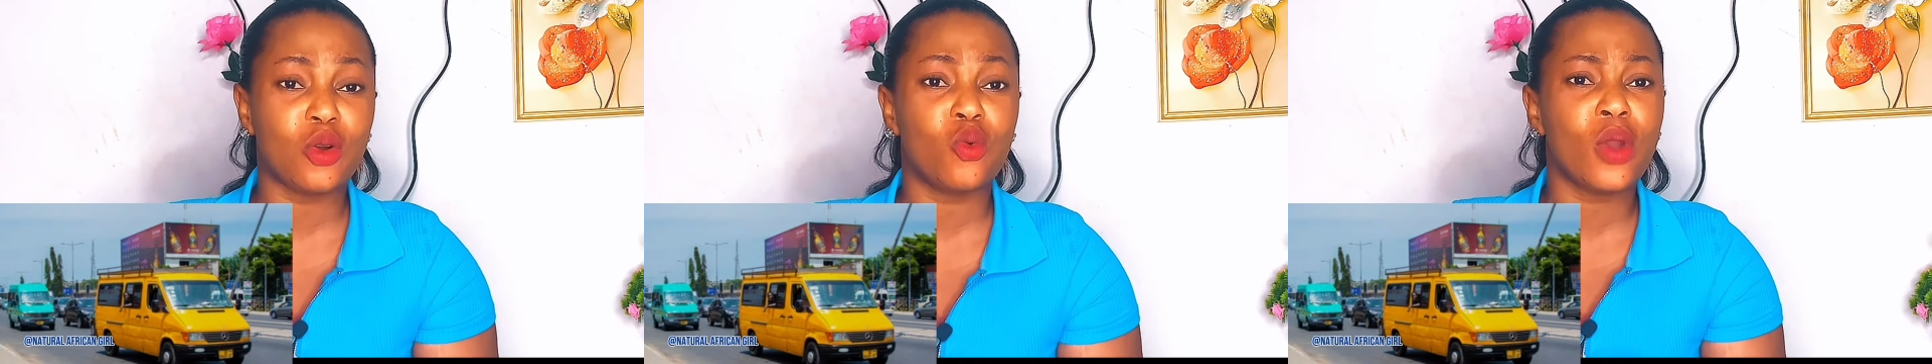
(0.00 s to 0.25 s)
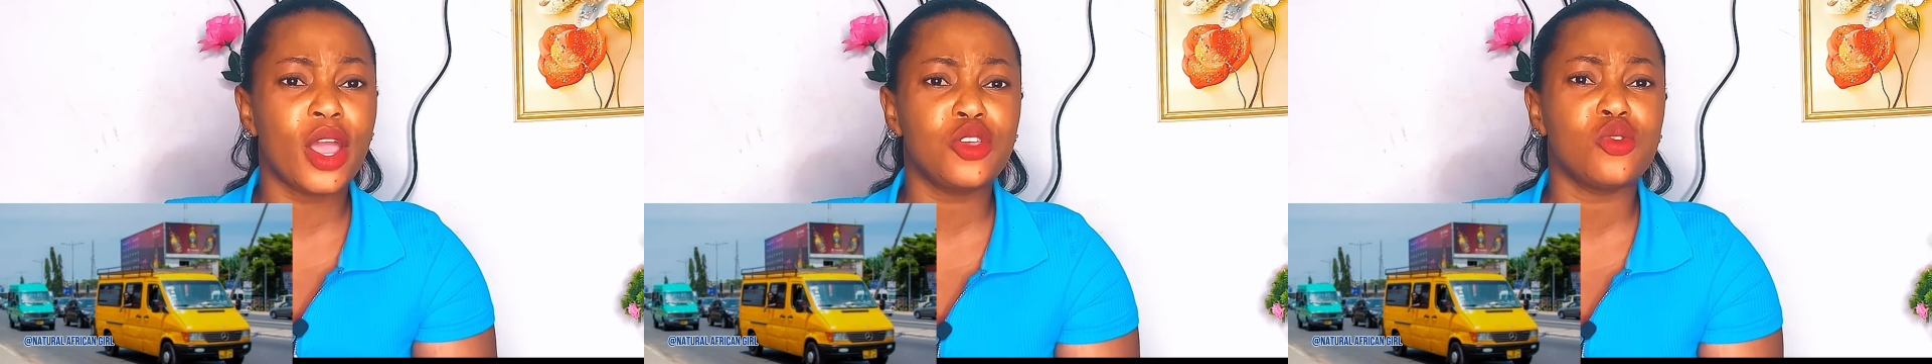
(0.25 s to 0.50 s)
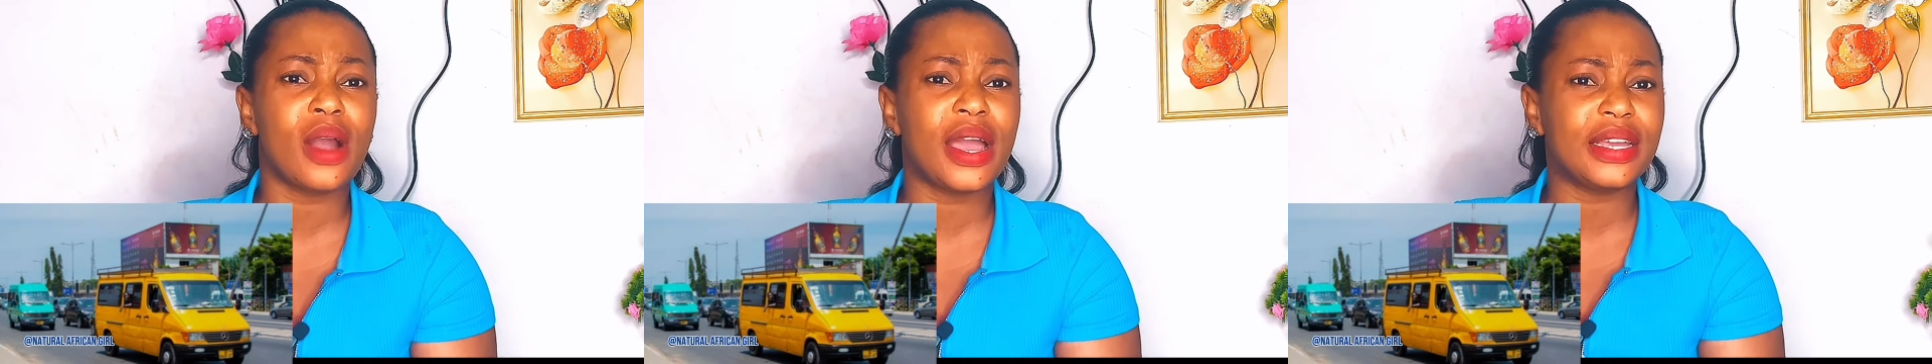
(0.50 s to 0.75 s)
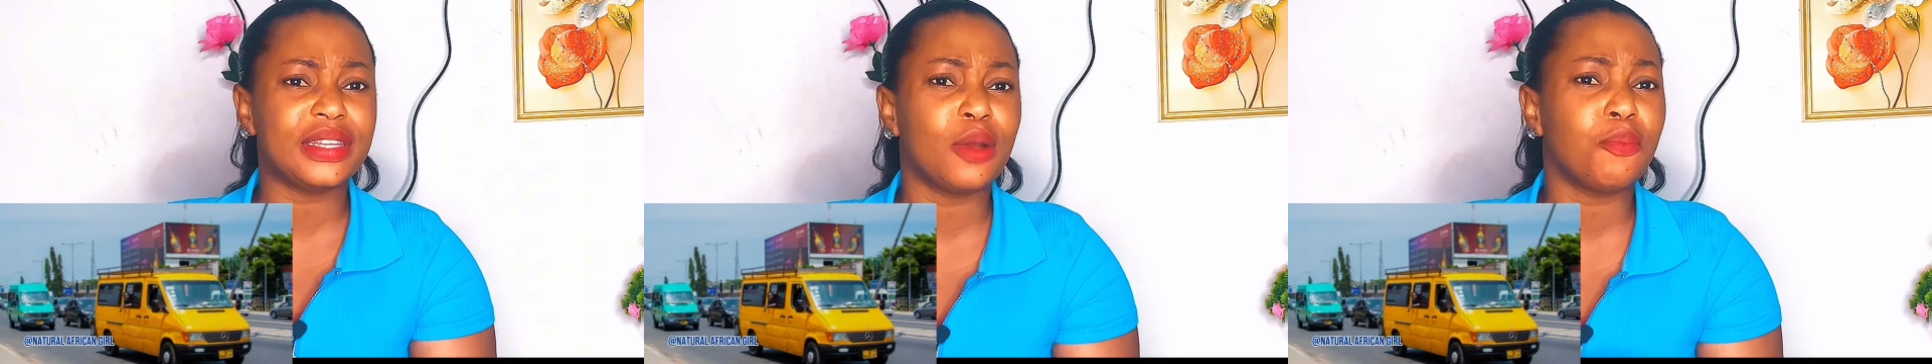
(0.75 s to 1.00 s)
when you are
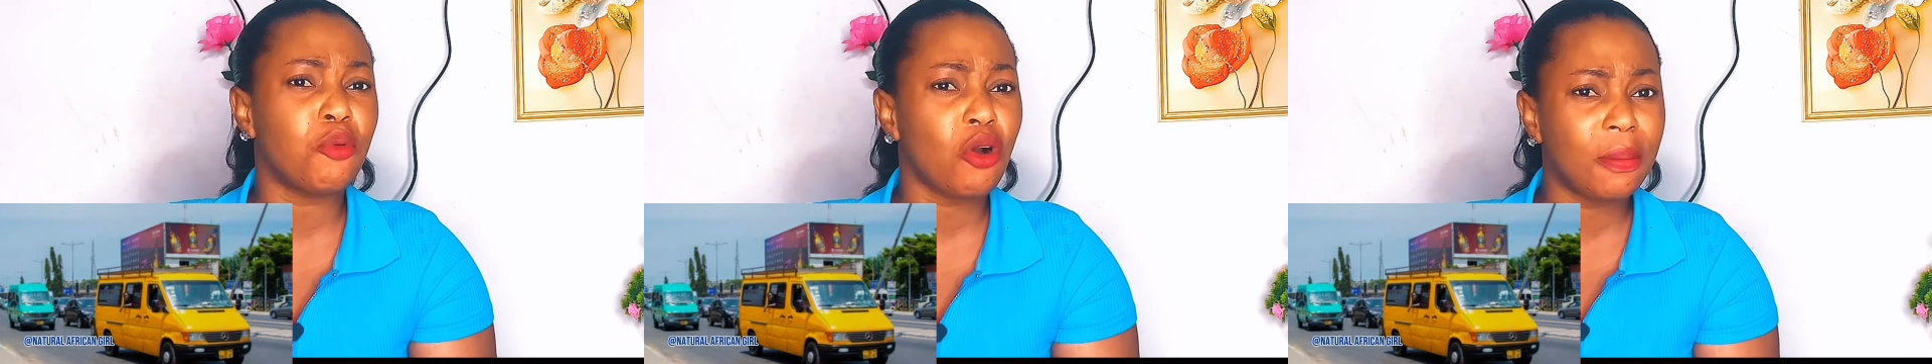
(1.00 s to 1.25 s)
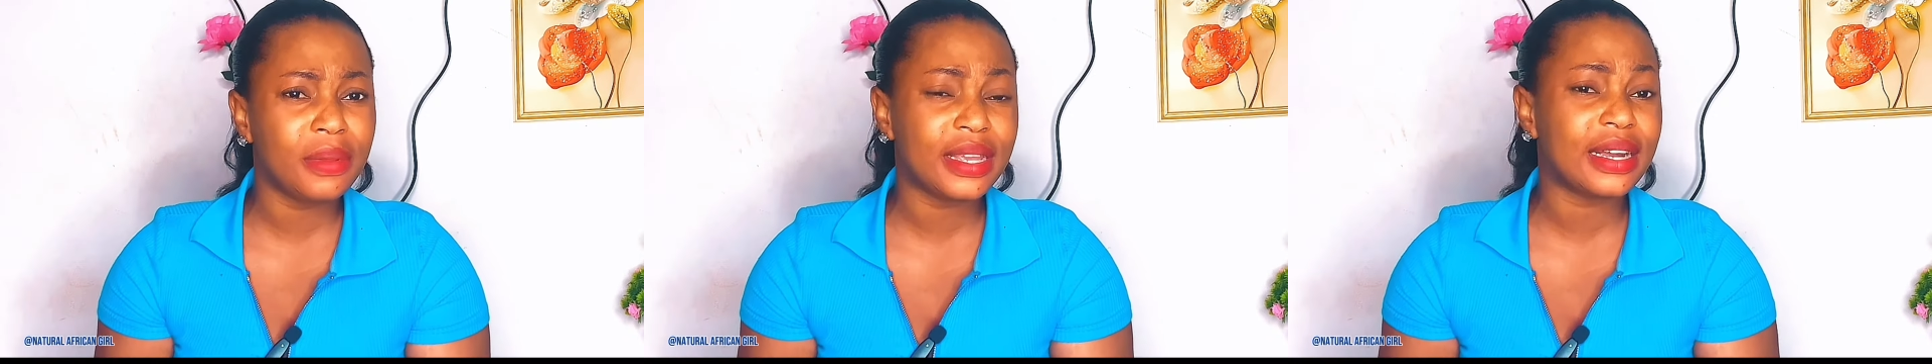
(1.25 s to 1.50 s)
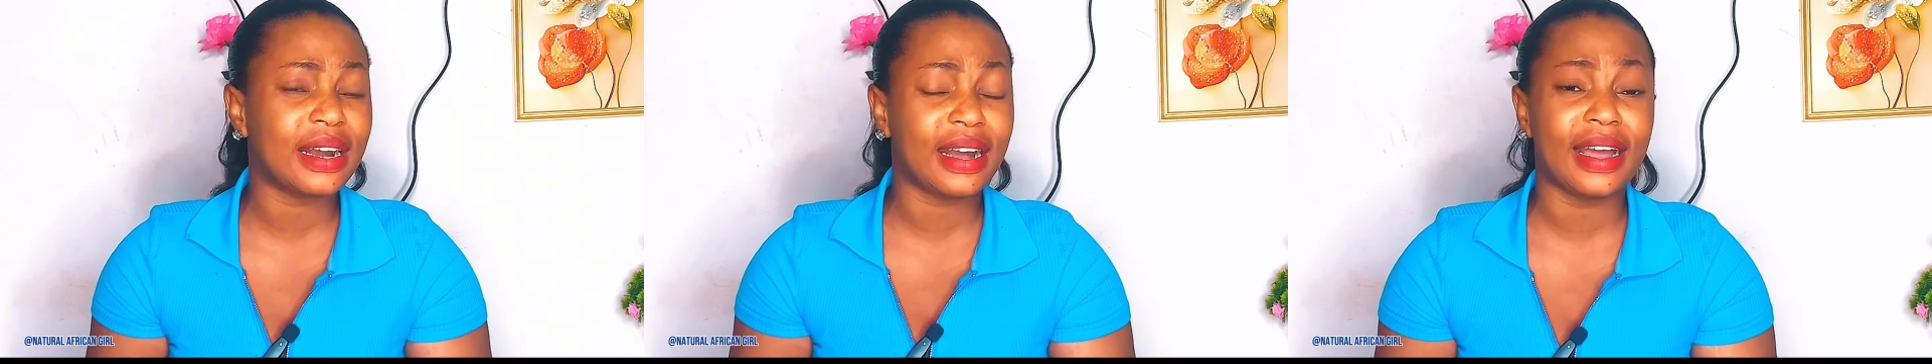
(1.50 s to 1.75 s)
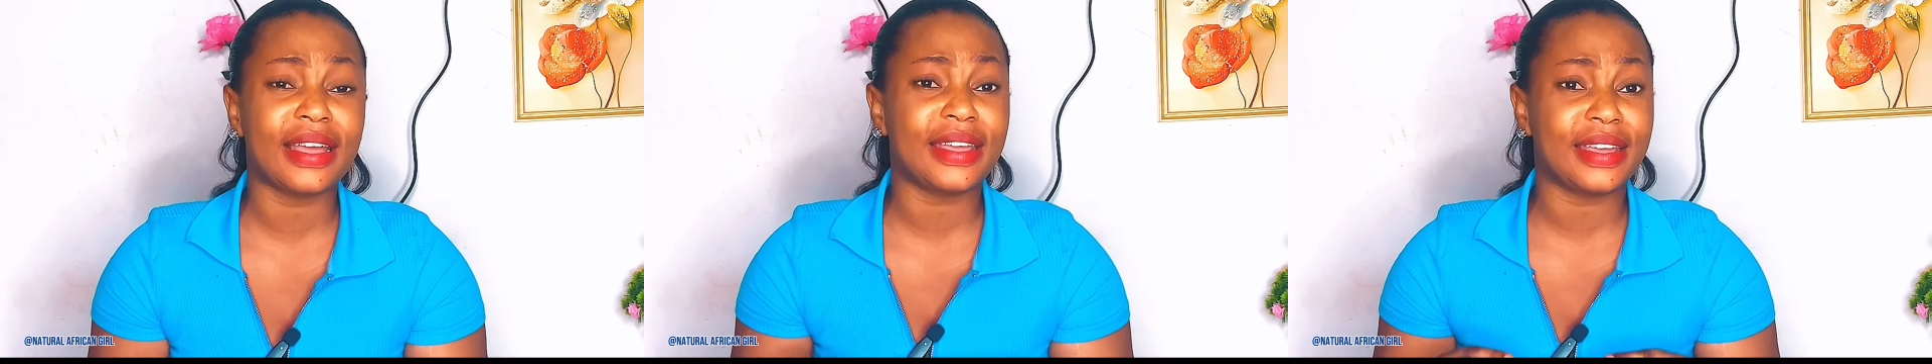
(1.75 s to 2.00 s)
in the public
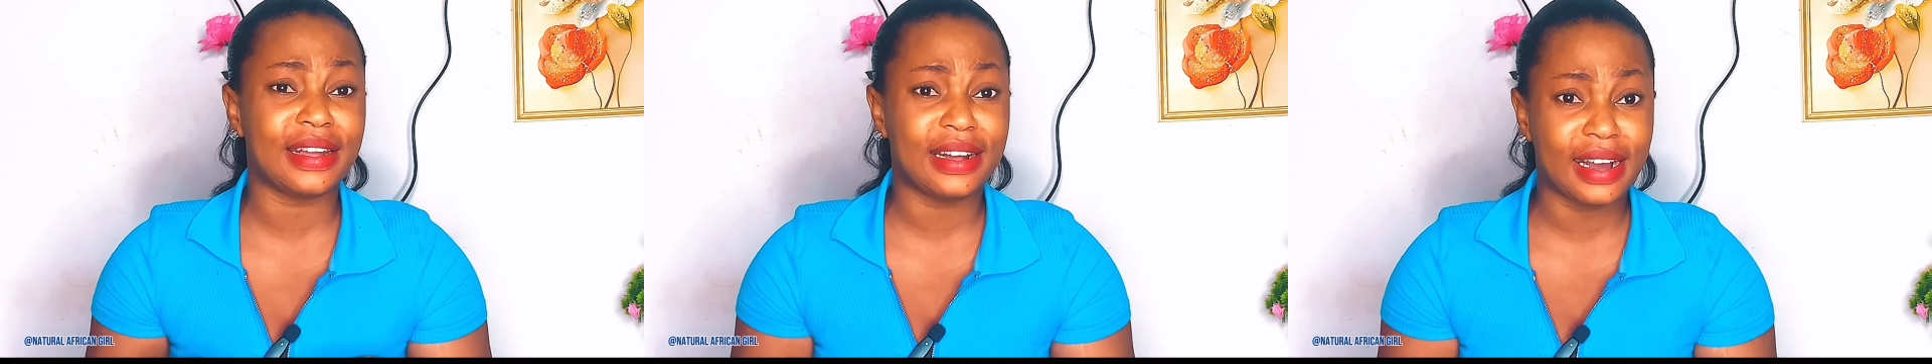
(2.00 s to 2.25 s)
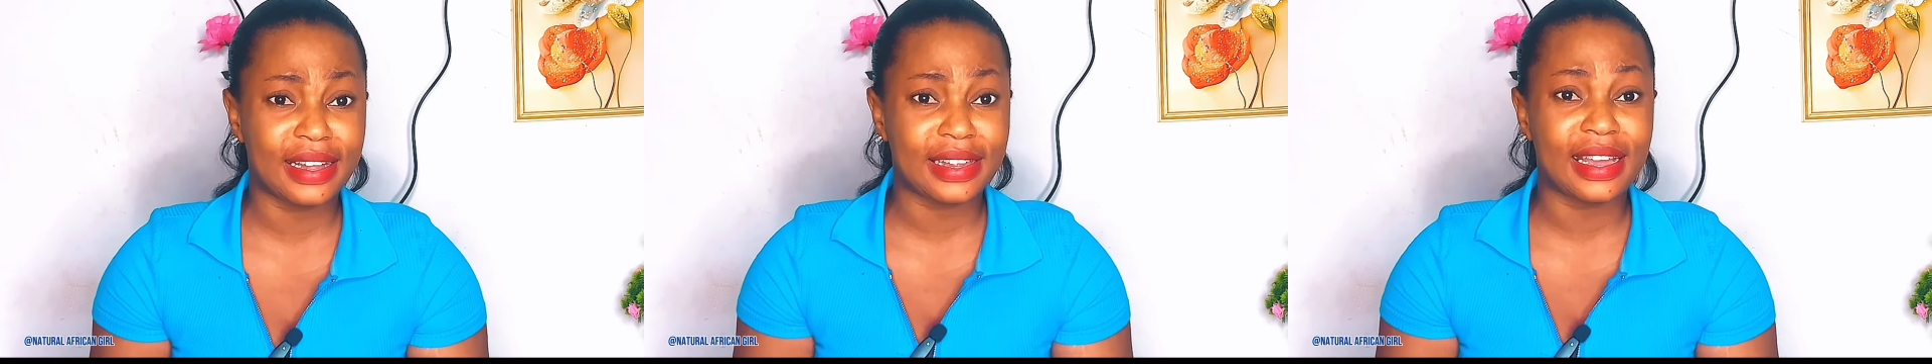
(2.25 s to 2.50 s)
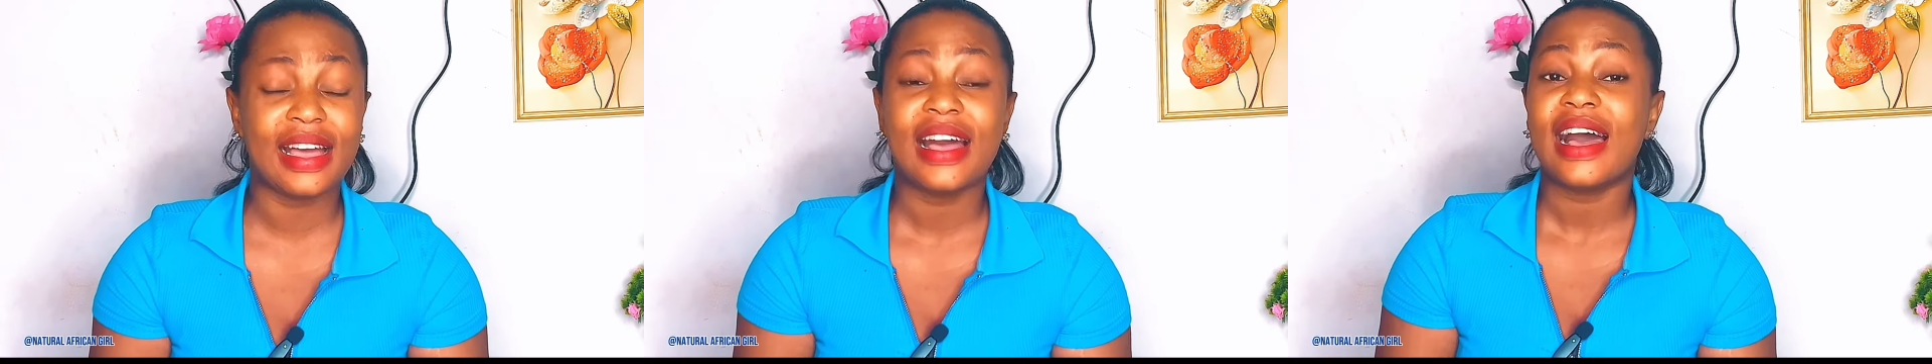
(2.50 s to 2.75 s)
car in Ghana,